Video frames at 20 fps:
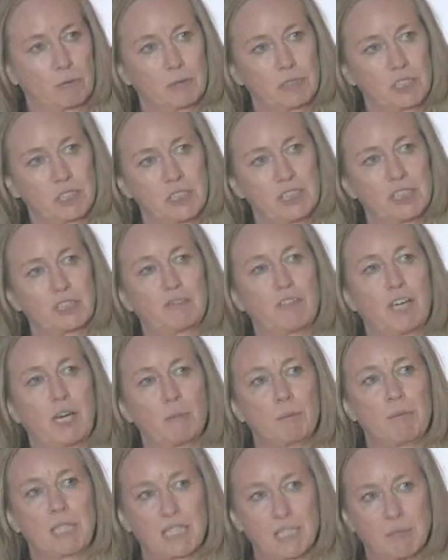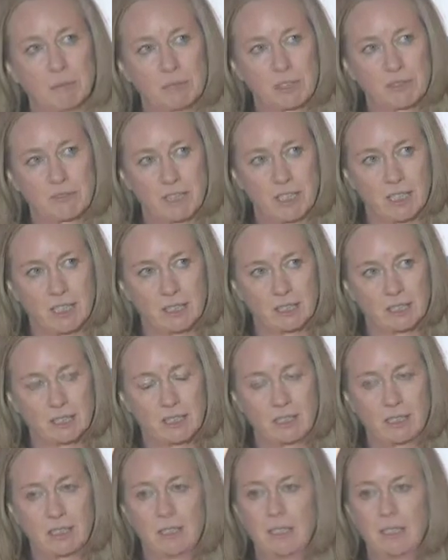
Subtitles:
which is family comes first.